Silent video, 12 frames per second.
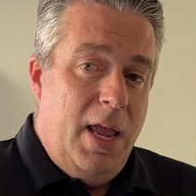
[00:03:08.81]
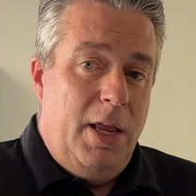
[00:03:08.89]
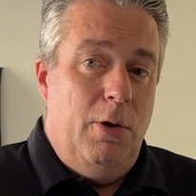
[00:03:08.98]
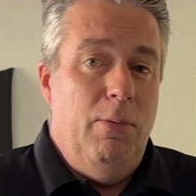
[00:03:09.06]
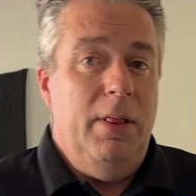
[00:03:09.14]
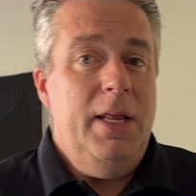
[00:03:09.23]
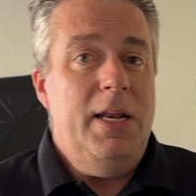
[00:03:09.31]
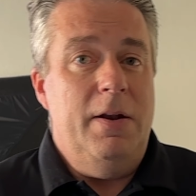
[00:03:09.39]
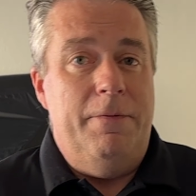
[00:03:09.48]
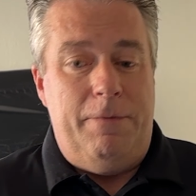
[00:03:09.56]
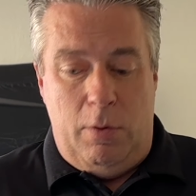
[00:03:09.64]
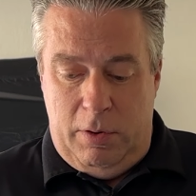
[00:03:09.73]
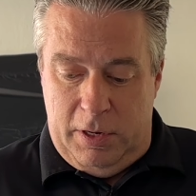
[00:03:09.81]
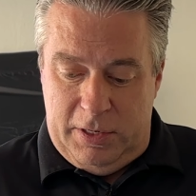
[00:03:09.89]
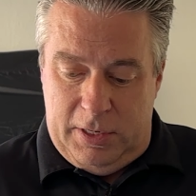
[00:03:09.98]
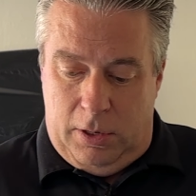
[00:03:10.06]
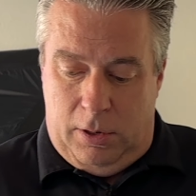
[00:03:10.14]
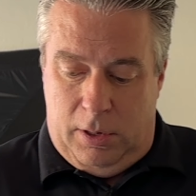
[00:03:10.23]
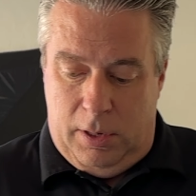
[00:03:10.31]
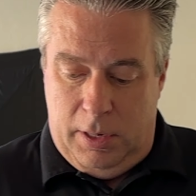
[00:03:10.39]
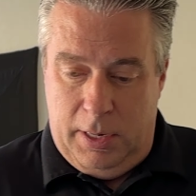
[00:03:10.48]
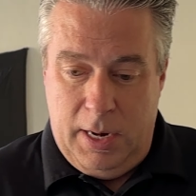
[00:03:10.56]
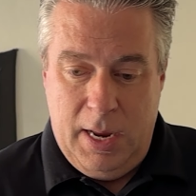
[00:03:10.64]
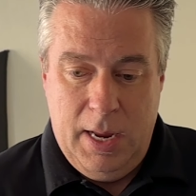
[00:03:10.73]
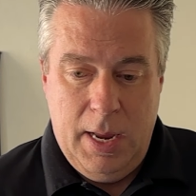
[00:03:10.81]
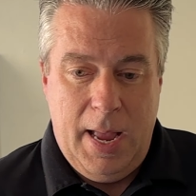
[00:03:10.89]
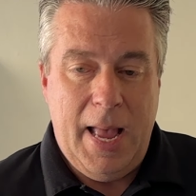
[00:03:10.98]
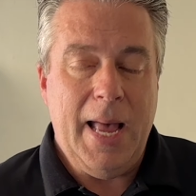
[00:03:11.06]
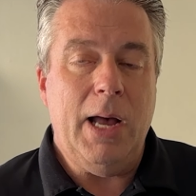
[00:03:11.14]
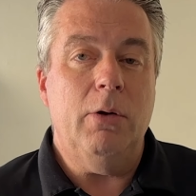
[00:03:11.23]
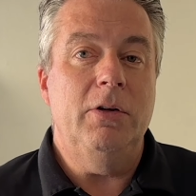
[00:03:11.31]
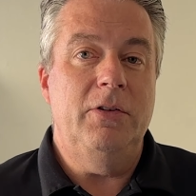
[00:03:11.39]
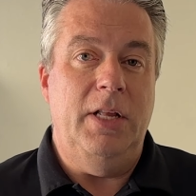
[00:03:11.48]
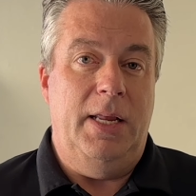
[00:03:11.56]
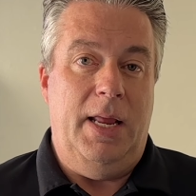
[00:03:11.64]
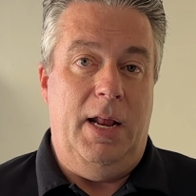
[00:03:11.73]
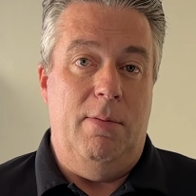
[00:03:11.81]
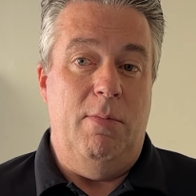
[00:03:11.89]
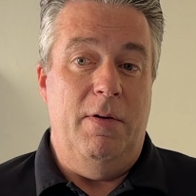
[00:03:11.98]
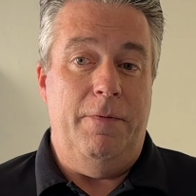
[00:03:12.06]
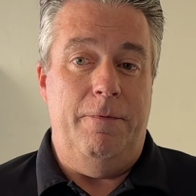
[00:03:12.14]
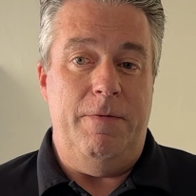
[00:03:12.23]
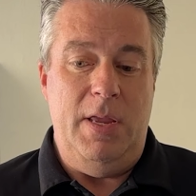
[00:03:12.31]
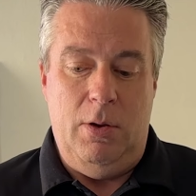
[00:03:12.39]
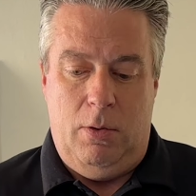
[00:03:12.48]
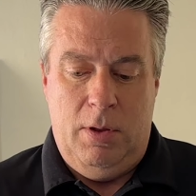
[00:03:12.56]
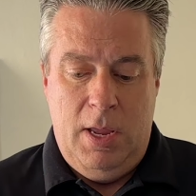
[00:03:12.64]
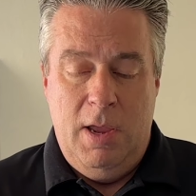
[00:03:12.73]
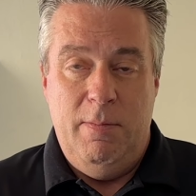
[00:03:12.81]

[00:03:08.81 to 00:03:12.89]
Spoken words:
you really need to focus on how does the camera feel,